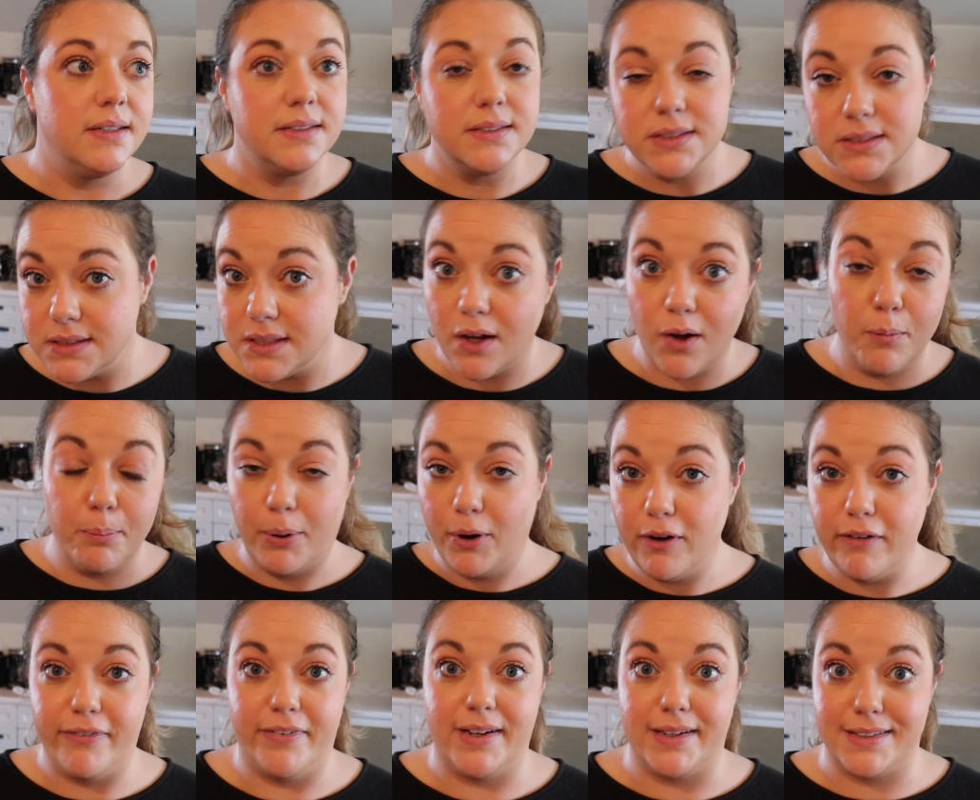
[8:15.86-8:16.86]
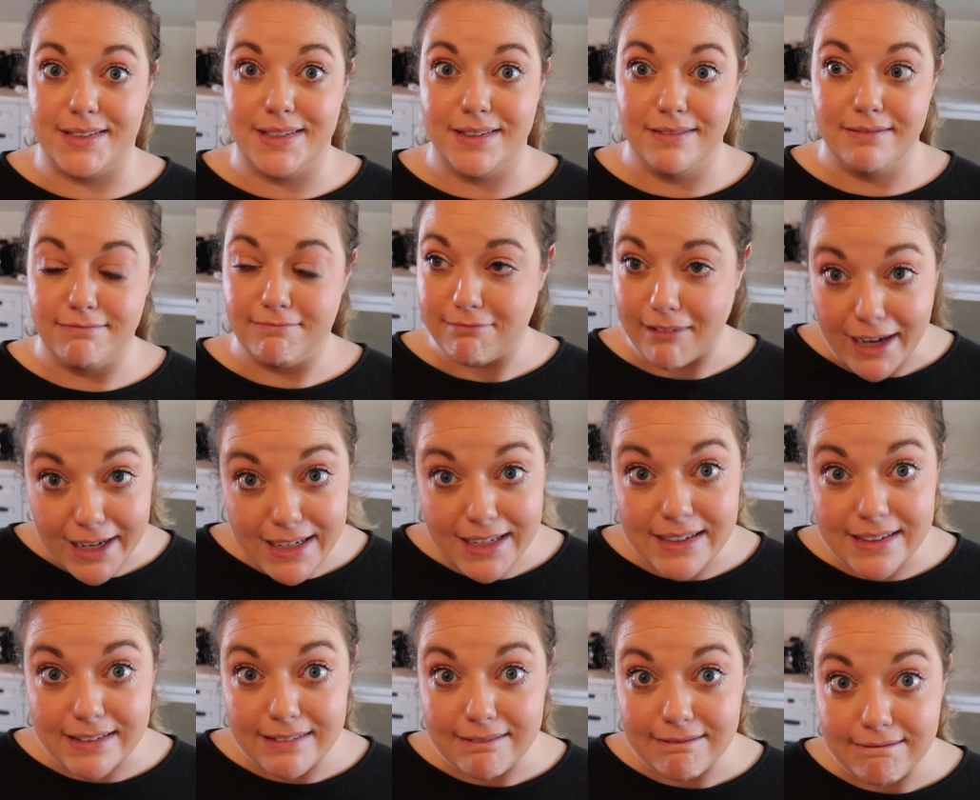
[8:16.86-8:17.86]
So perfect,
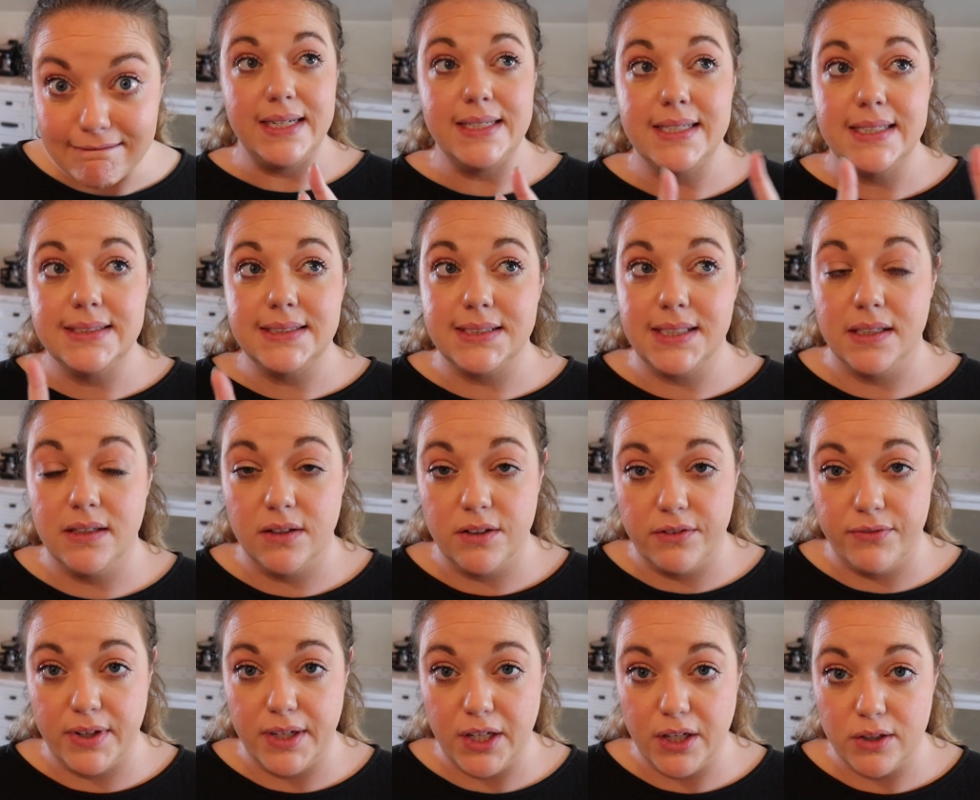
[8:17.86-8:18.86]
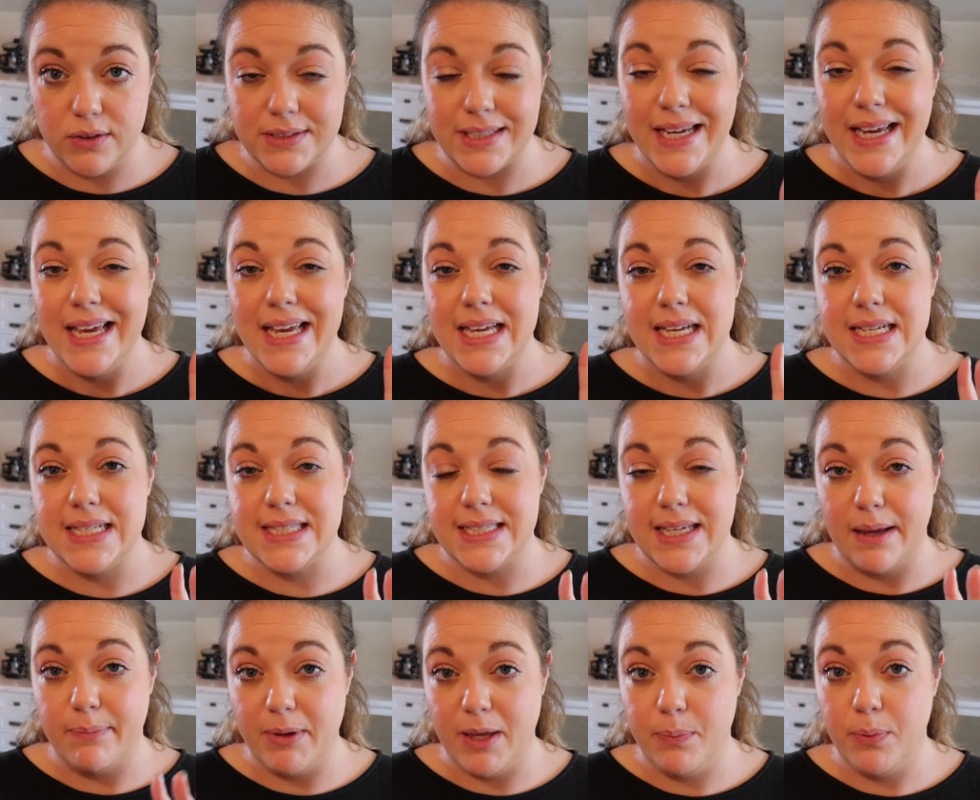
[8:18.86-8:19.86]
right? I did see in other videos is
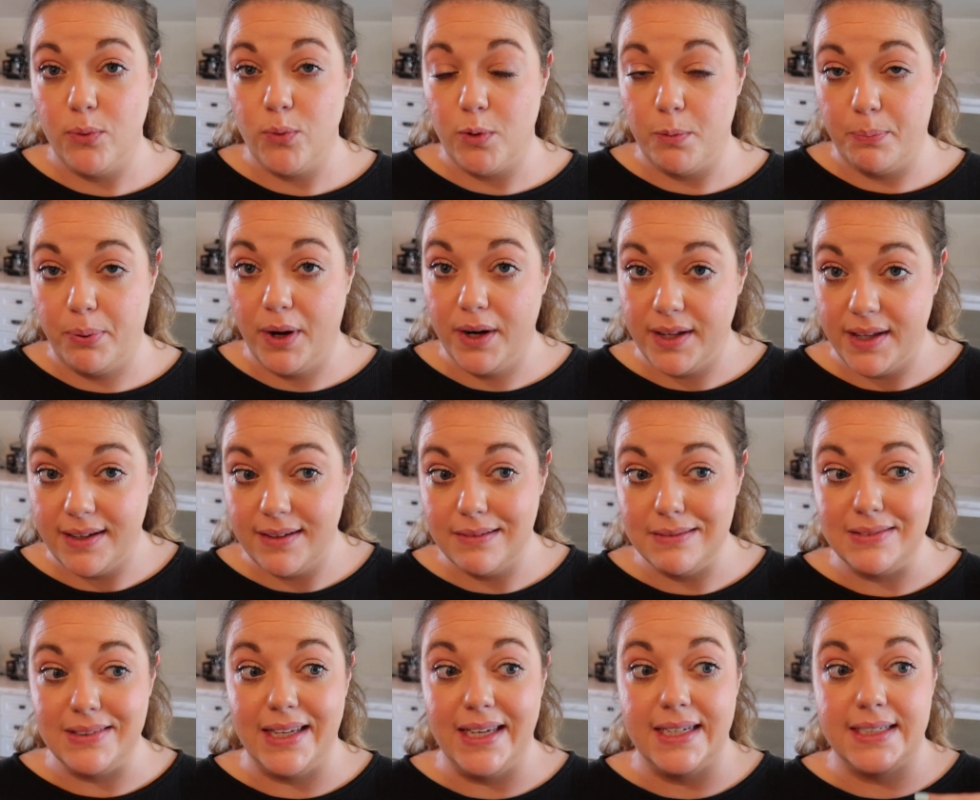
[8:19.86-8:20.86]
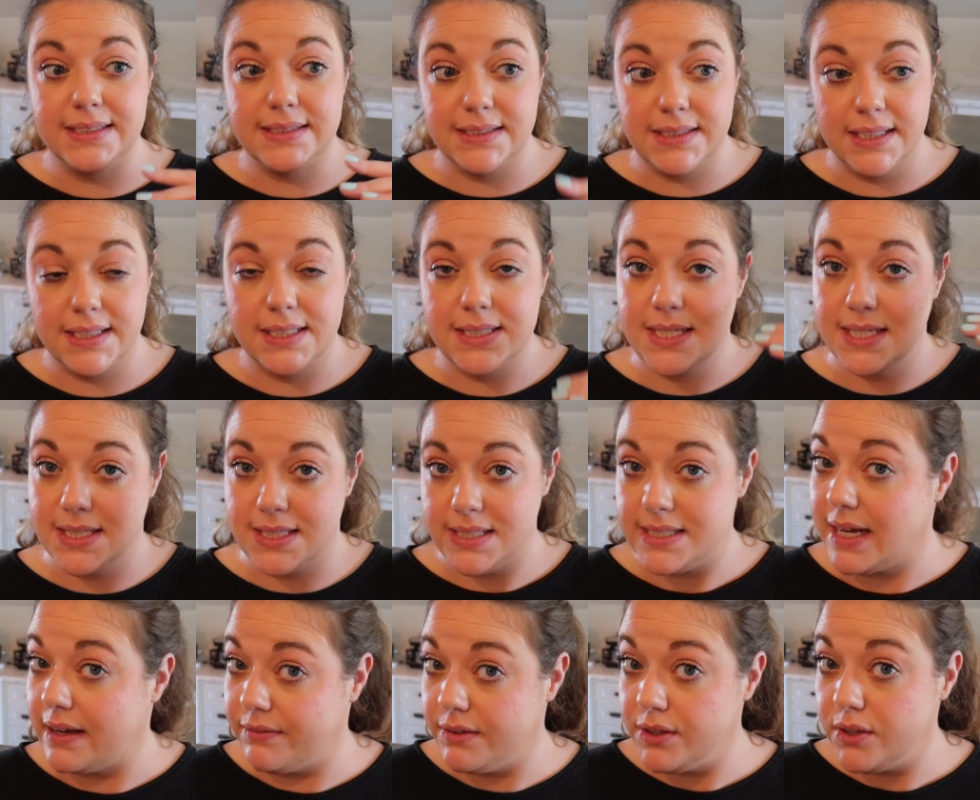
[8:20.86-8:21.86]
that people were putting like six to
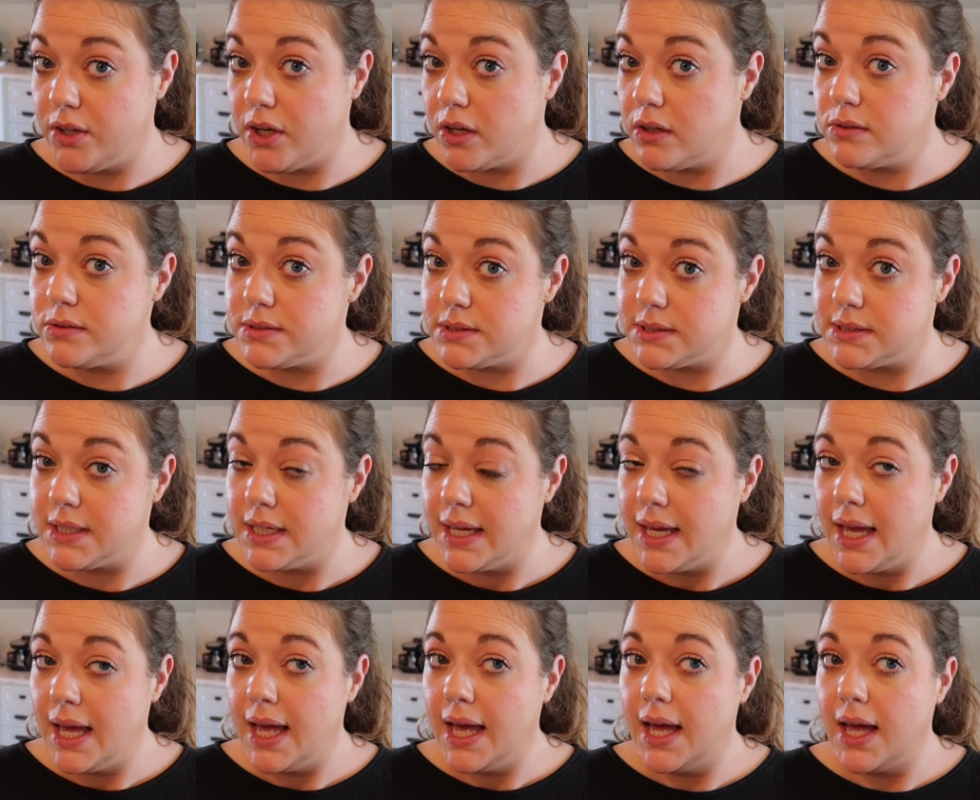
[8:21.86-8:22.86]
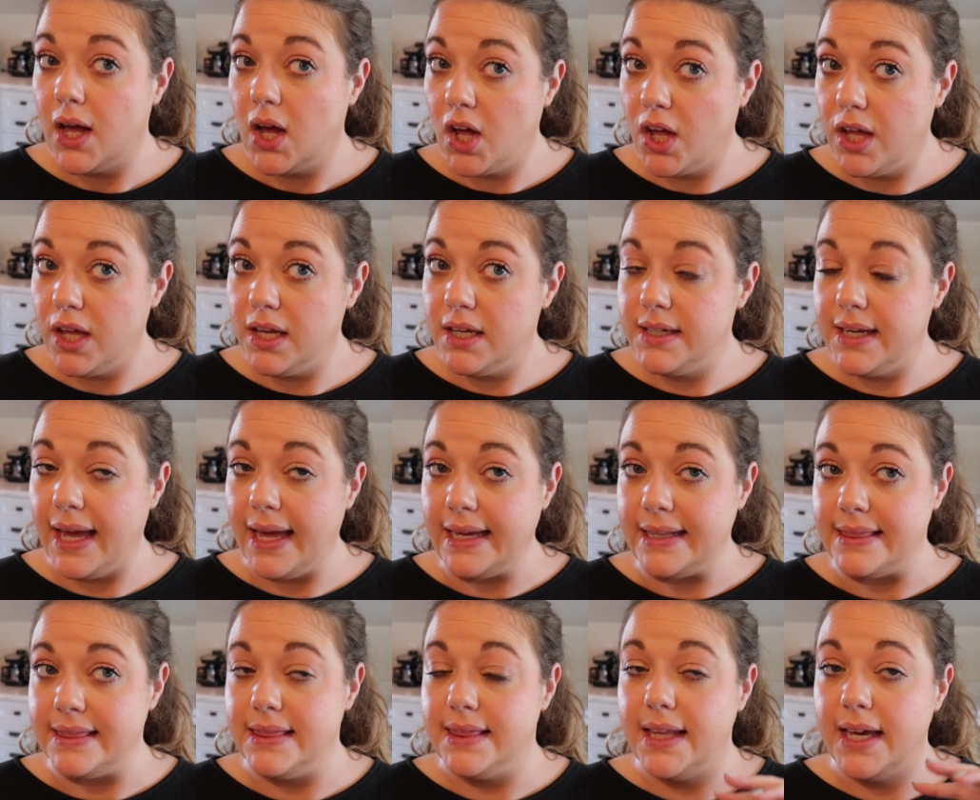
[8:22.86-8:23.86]
seven coats on
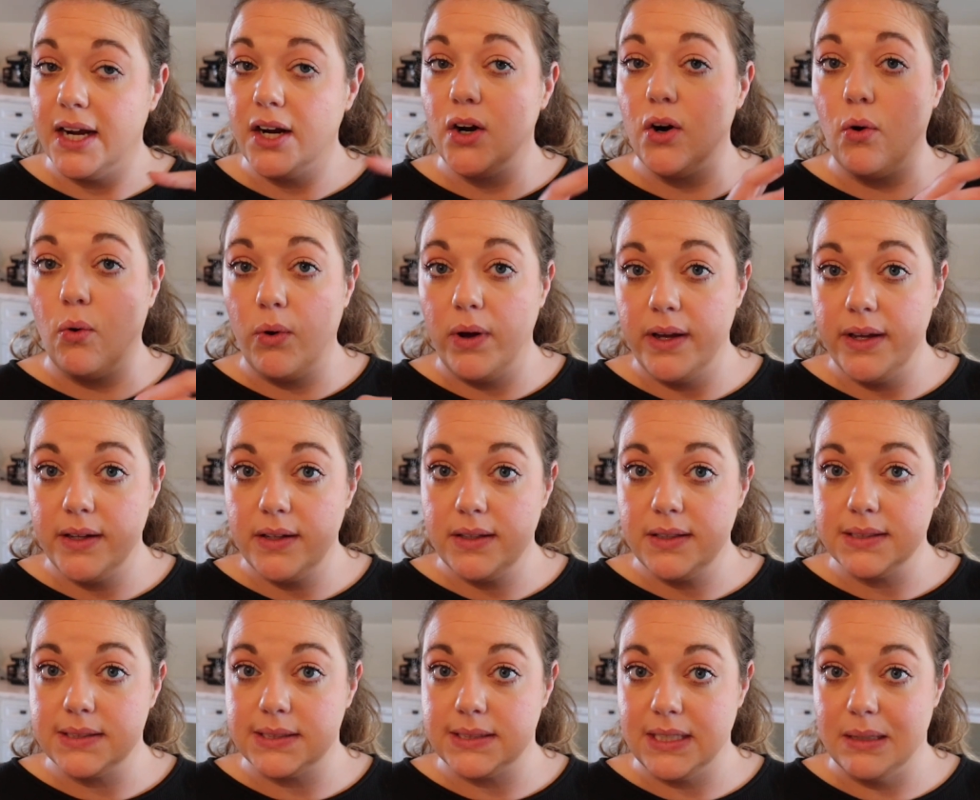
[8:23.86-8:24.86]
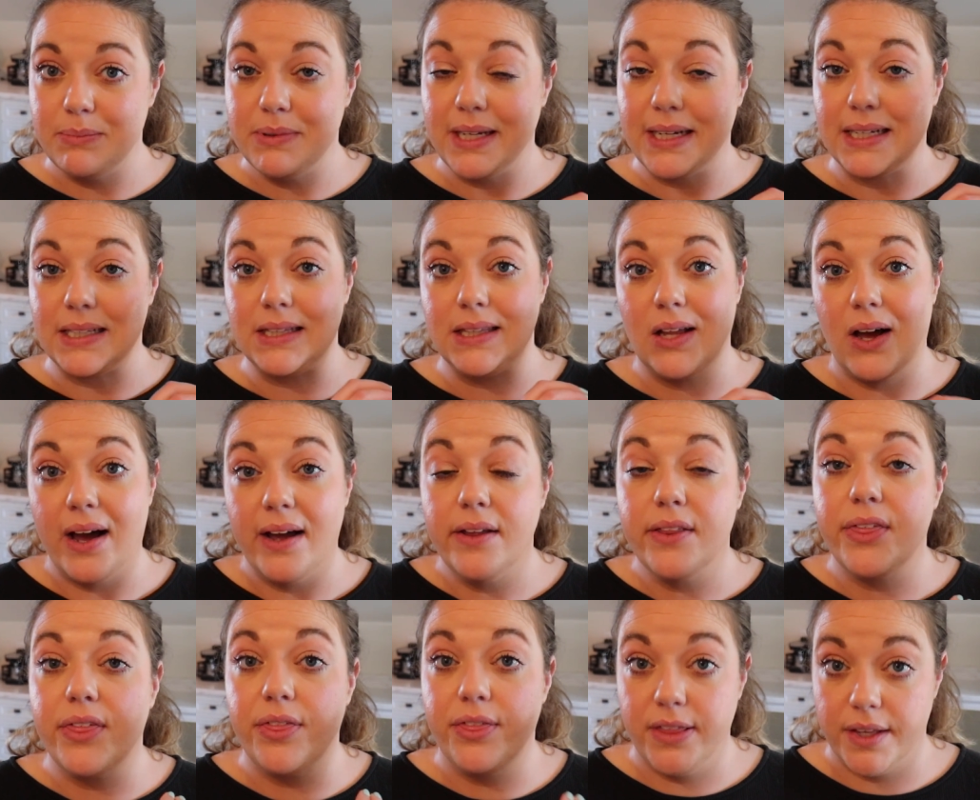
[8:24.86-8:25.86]
and their oil seemed like a
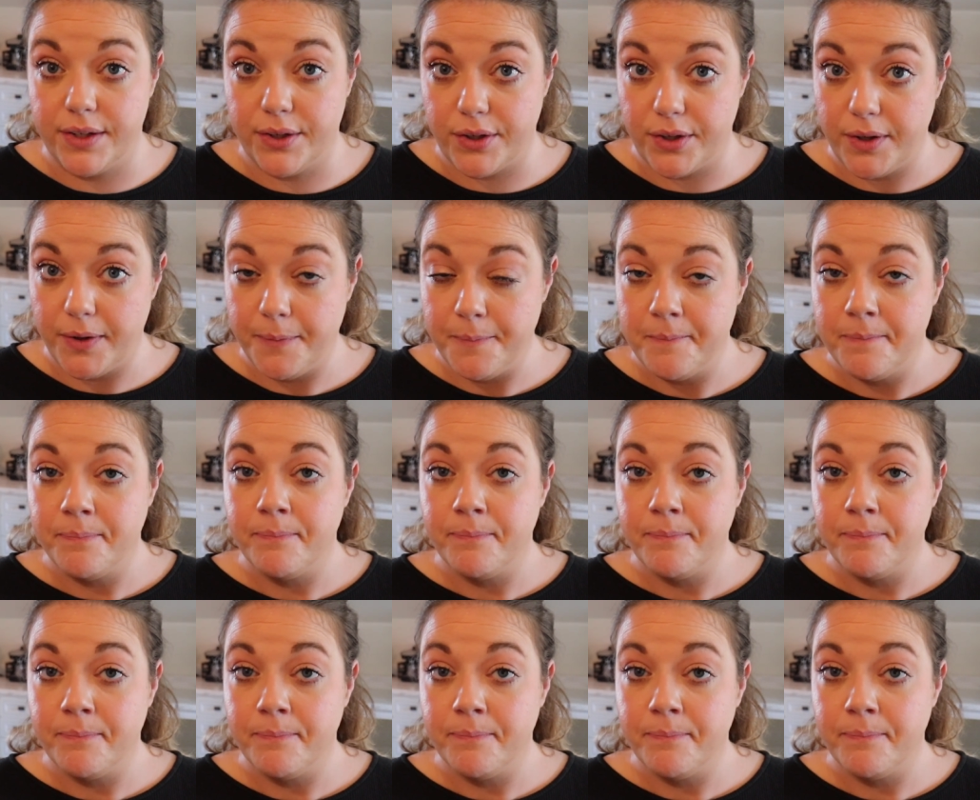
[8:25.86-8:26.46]
lot thinner.